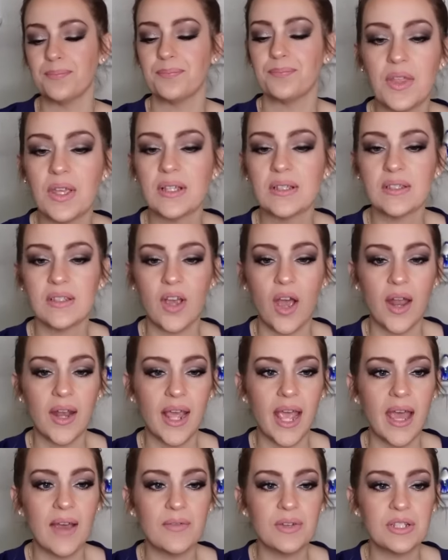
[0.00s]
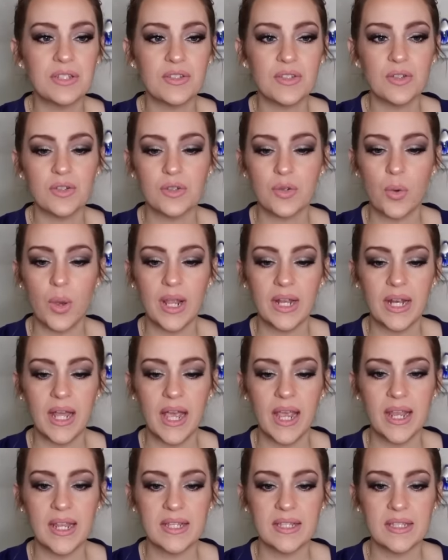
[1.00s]
I think Scott Evans looked quite
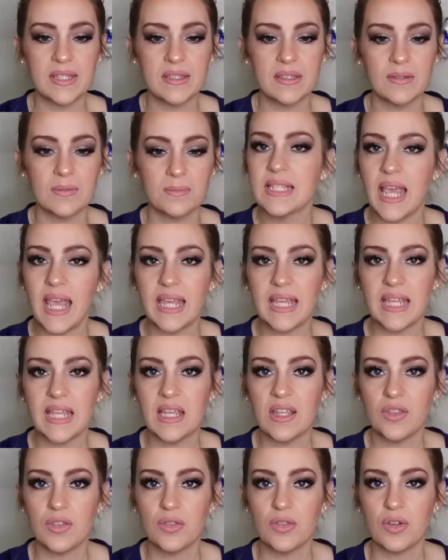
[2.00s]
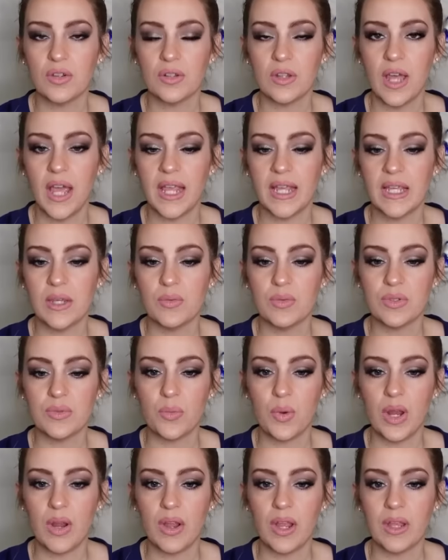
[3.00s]
nice. Tay Keith looked like he was
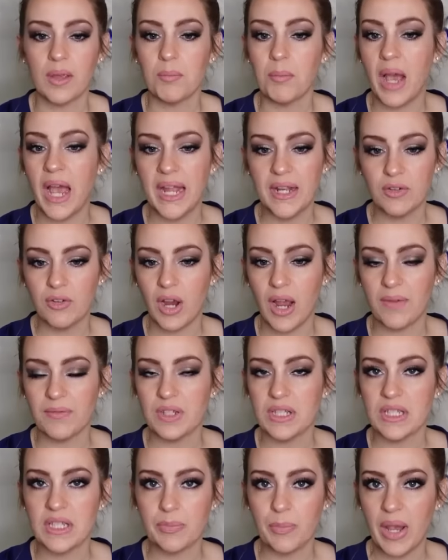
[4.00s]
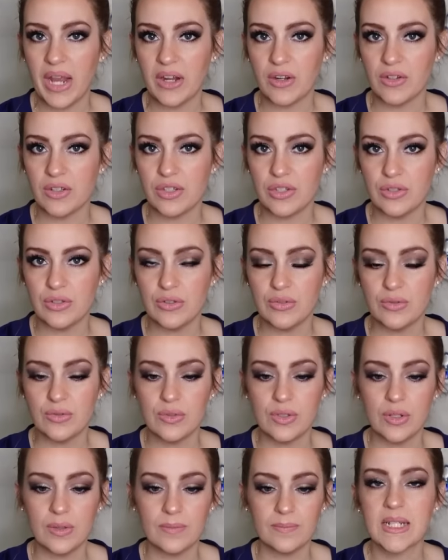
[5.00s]
wearing Minecraft inspired
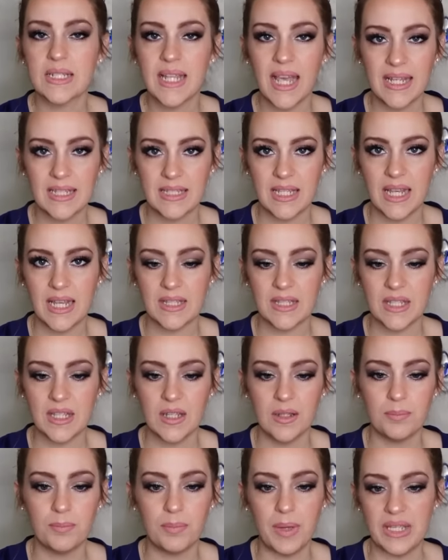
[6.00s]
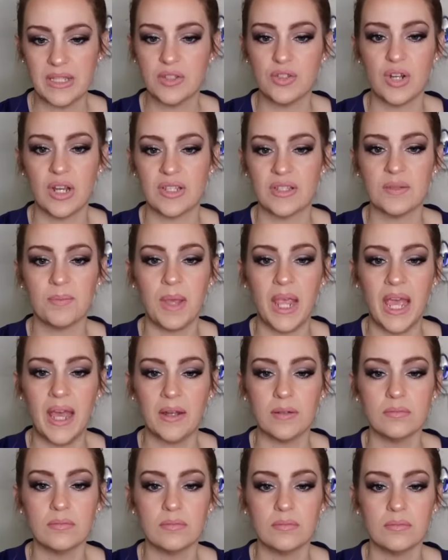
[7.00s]
suit. Ted Danson, best dressed
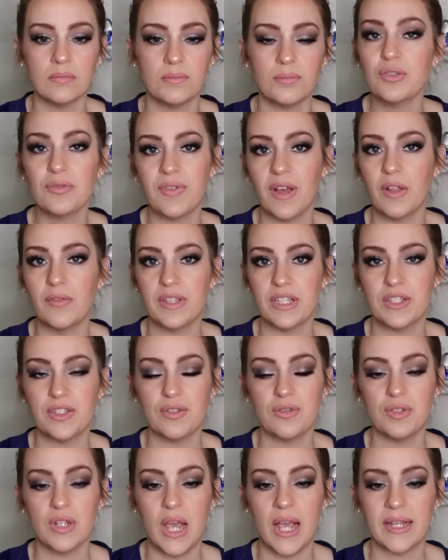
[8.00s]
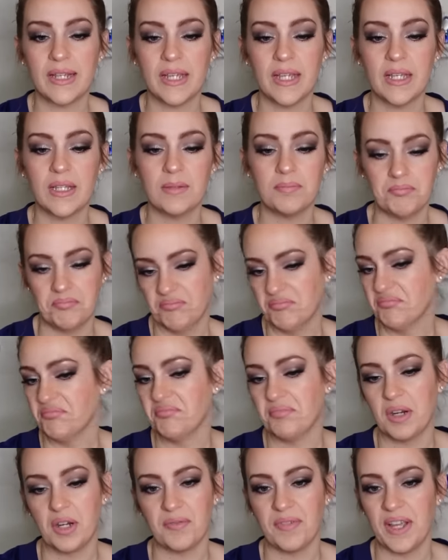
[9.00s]
man. Blue velvet suit jacket.
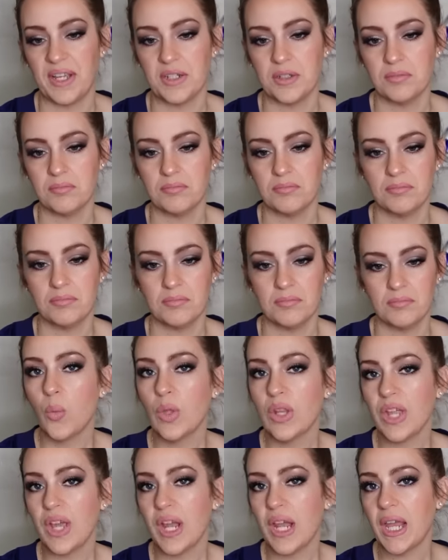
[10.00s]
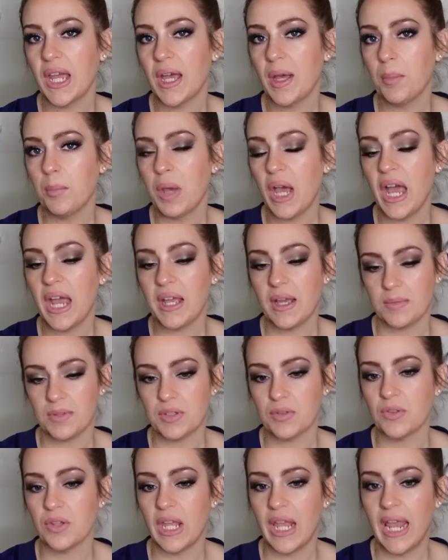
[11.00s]
Perfect. will.i.am, I
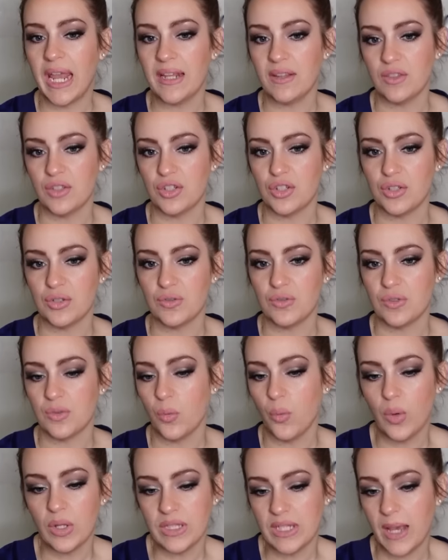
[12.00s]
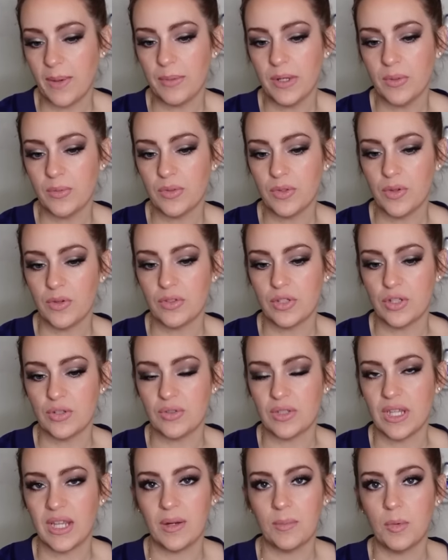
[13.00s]
absolutely hate the shoes. What's happening with those
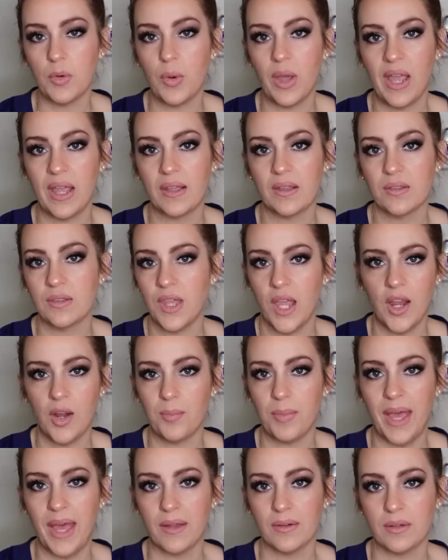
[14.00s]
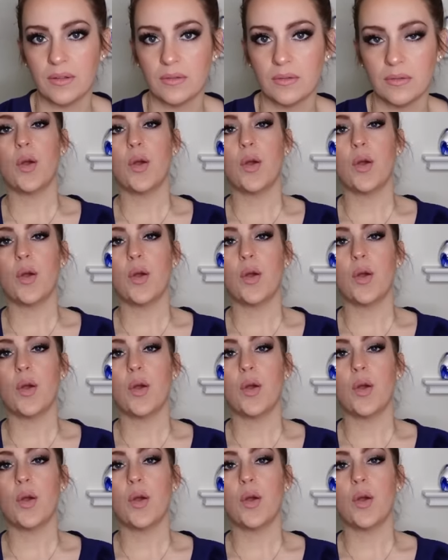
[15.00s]
shoes? Get them away. They are bad.